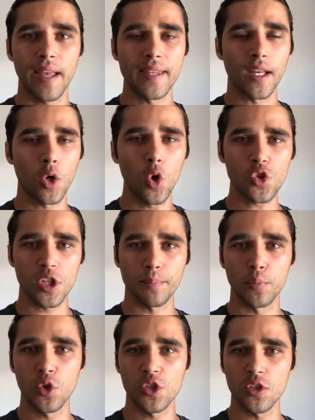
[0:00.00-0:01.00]
And the culture
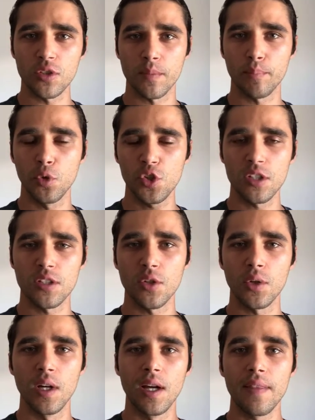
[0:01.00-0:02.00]
pushes pushes
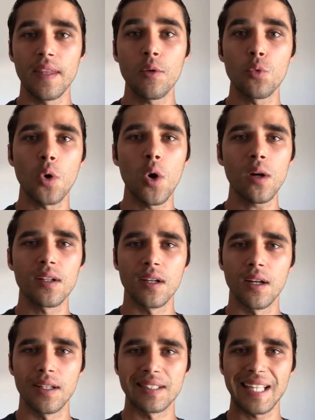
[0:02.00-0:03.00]
you the wrong
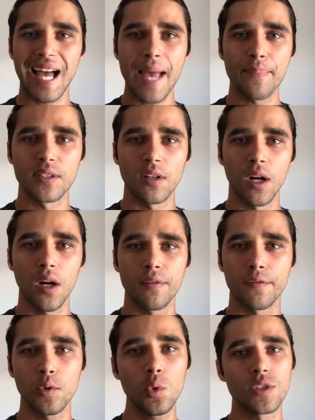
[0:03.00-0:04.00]
types of
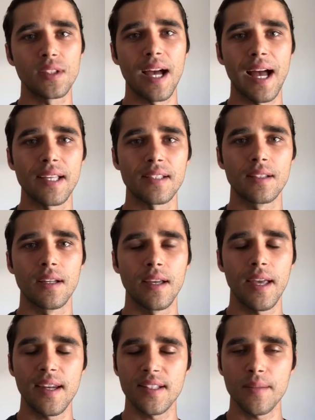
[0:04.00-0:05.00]
foods, guys.
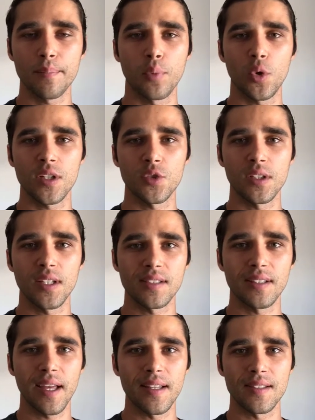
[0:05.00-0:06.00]
It is important to
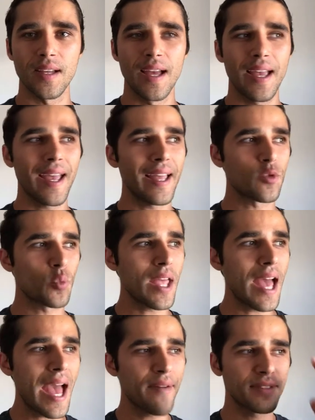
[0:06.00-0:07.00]
understand. And we
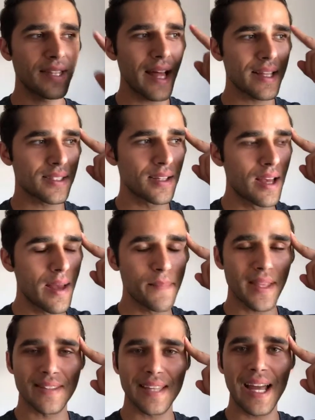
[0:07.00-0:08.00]
have that
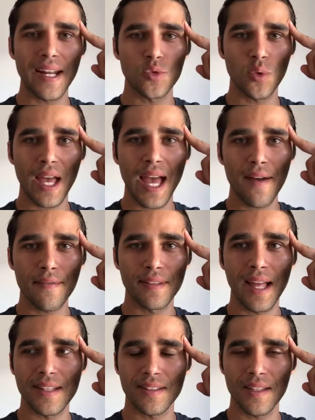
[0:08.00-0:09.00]
mentality, we have
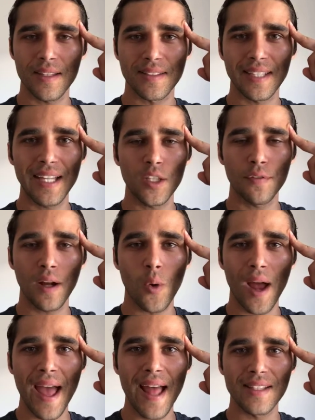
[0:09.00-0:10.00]
that inside of
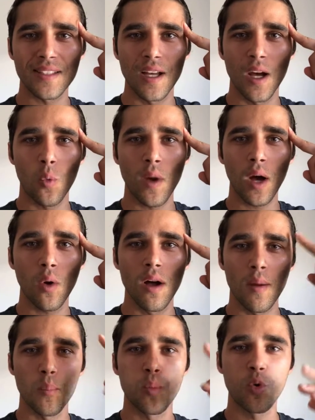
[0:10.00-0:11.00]
our heads, well,
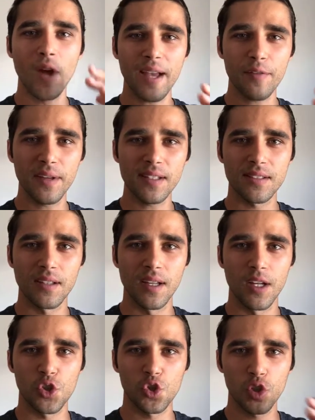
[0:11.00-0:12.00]
breakfast
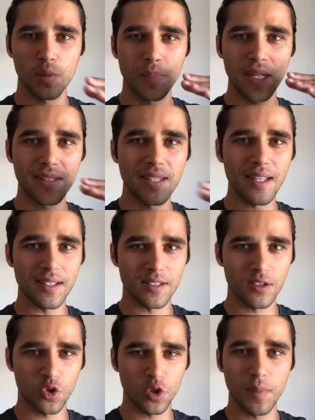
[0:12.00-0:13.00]
should be
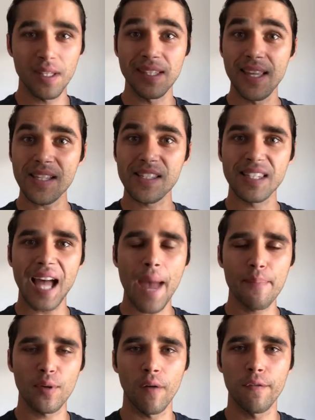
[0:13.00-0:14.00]
this, should be this
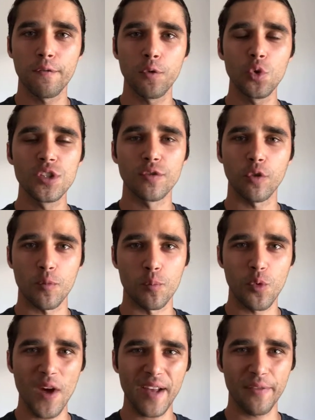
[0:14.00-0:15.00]
type of foods for
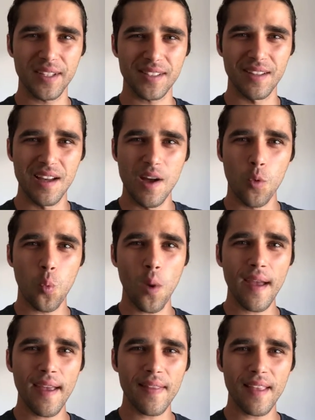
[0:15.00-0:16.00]
breakfast,
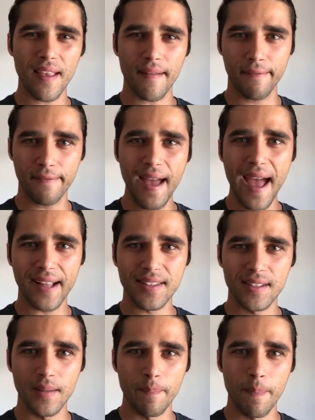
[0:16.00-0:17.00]
when in
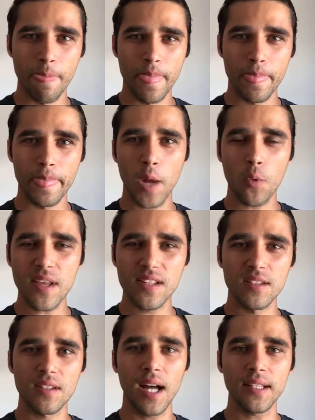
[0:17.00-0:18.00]
fact, there
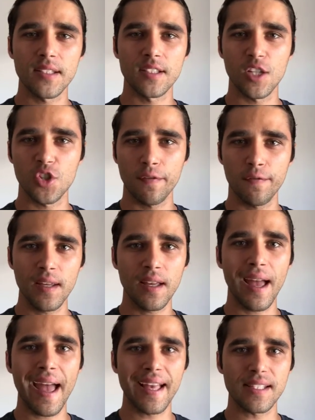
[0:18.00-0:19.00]
is not such a
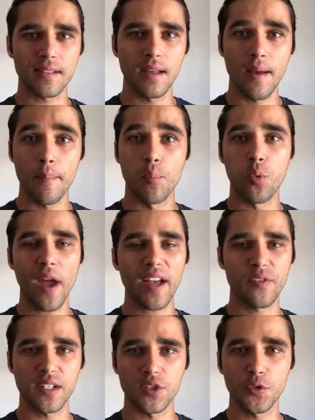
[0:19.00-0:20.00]
thing as
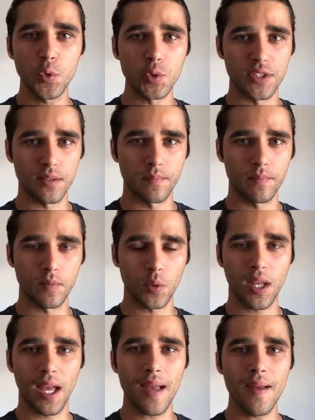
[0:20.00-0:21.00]
breakfast foods,
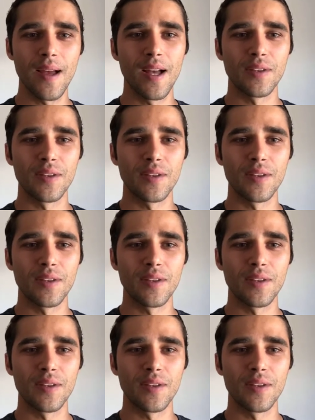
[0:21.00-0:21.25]
okay?